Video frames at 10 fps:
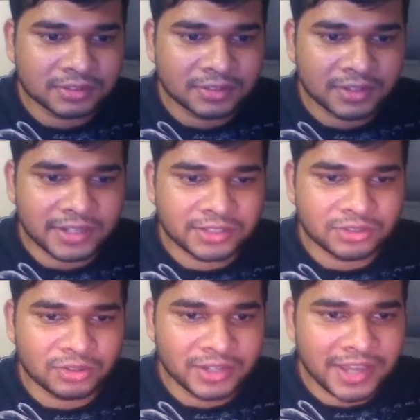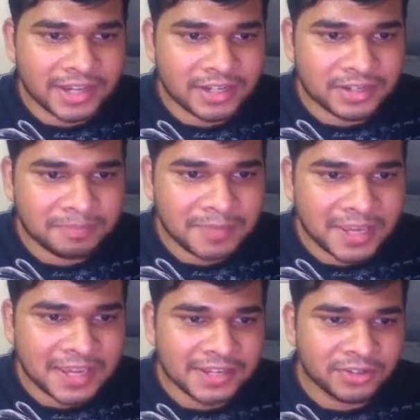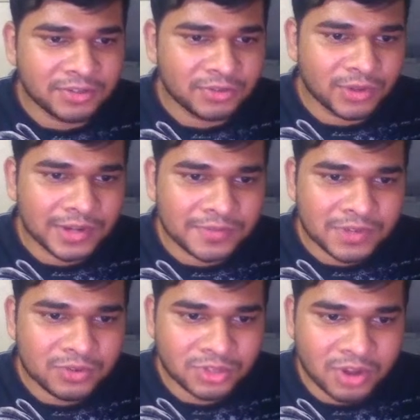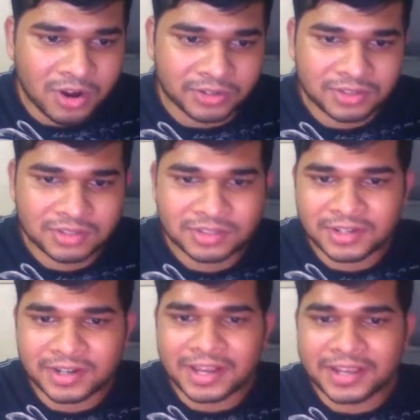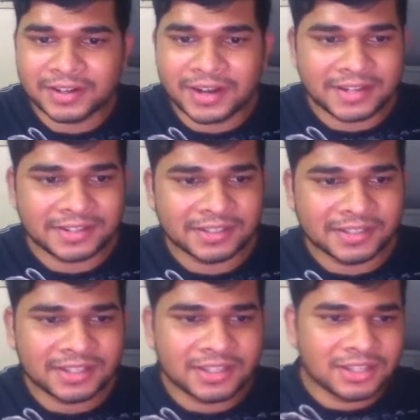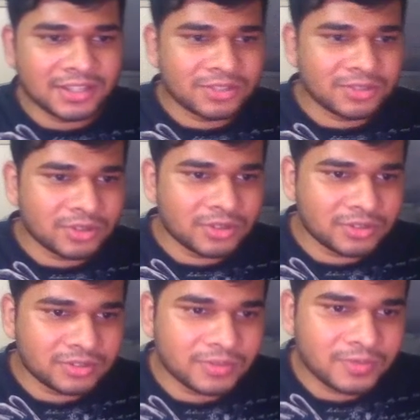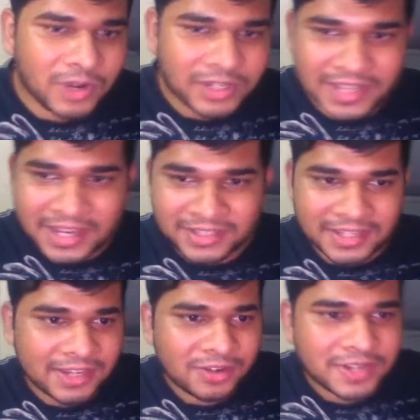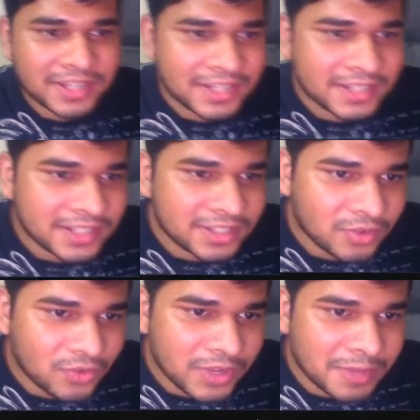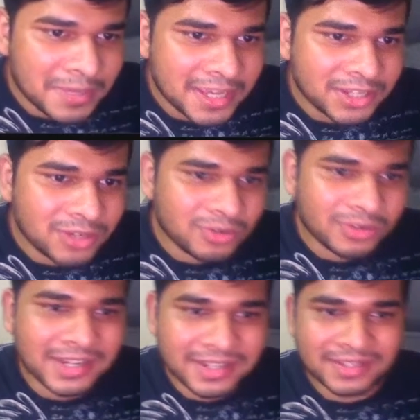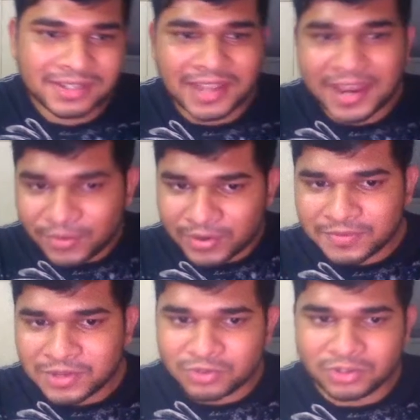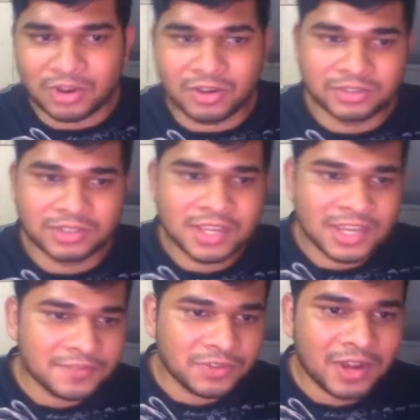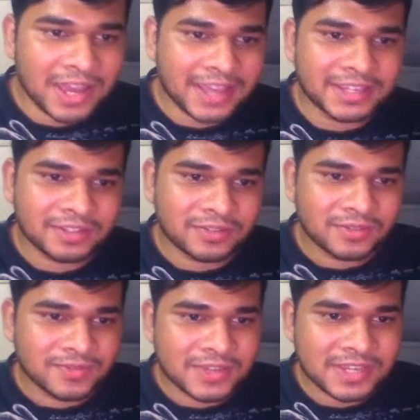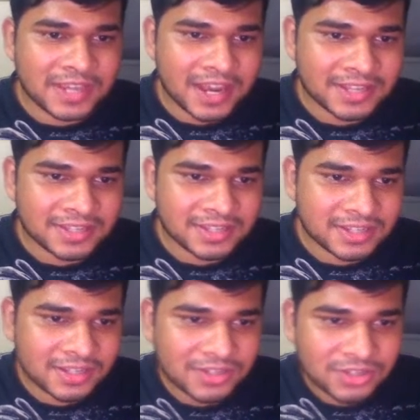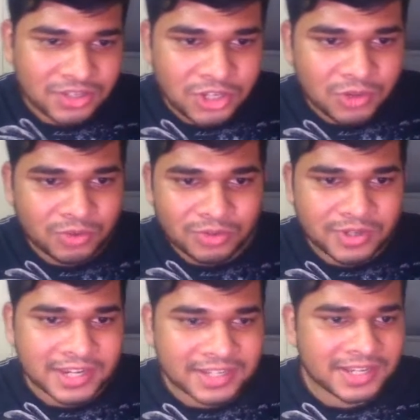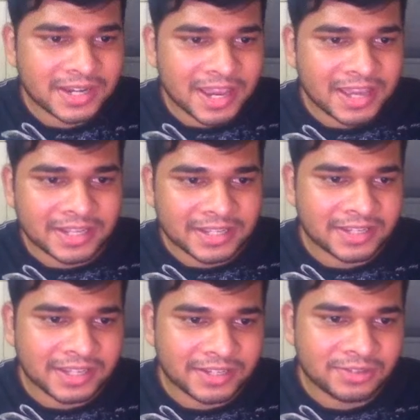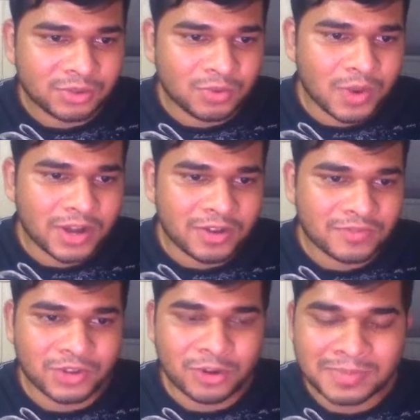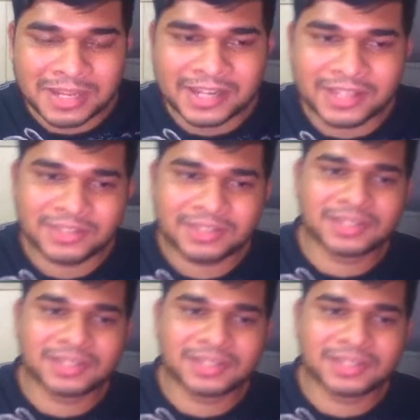right? So get paid to review songs, right? So what they are saying over here is we pay you to listen and review songs. If you like it, we ask you to consider adding it to one of your playlists,